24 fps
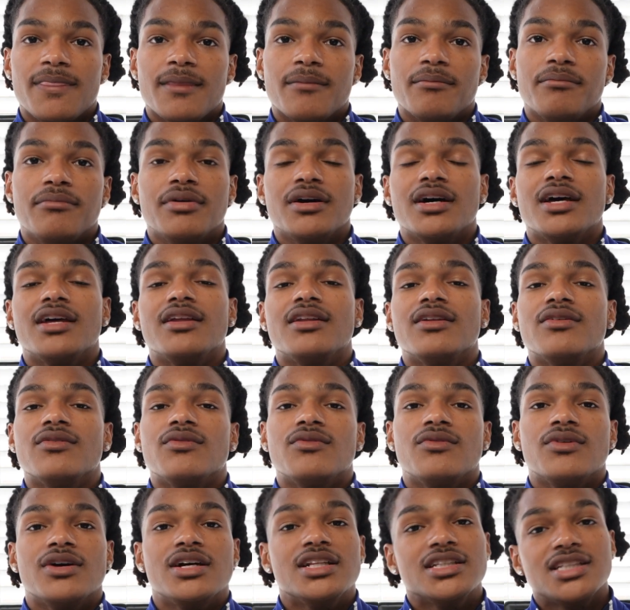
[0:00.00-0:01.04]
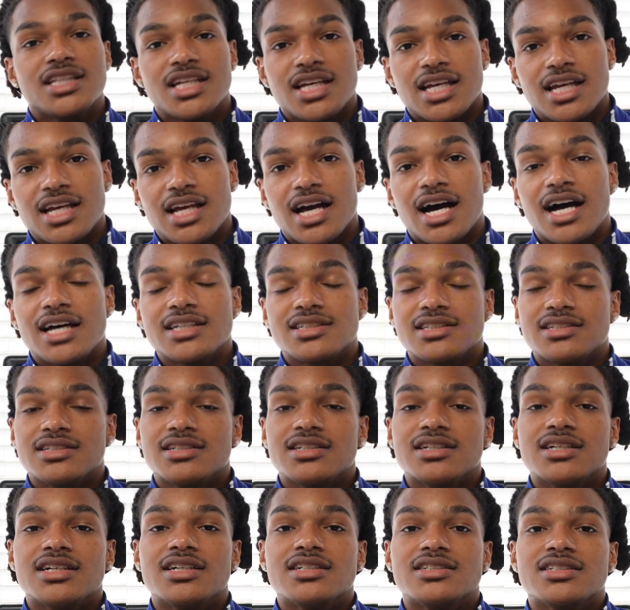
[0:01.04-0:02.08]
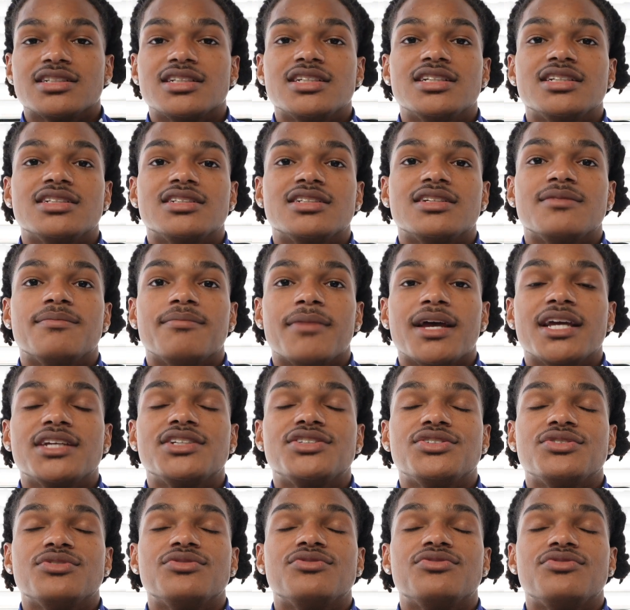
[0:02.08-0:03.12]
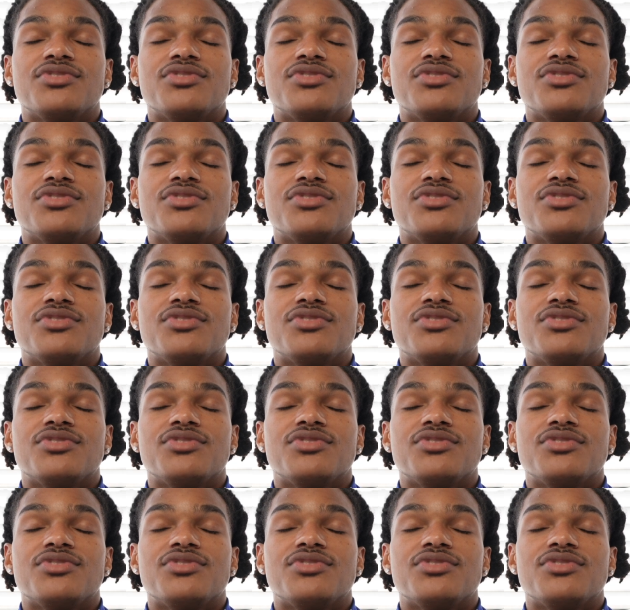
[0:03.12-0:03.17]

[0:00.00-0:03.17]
But one thing icing does is it makes you